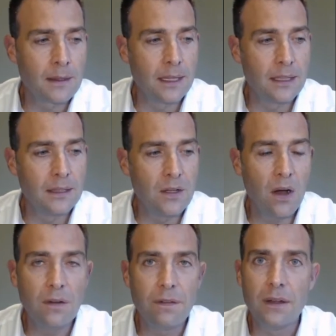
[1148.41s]
And the
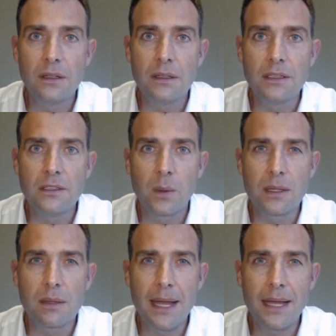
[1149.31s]
offer is where
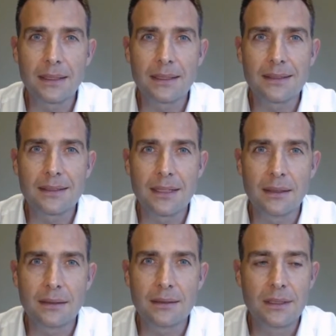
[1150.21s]
the bank
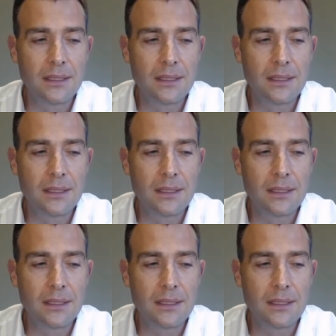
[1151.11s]
sells.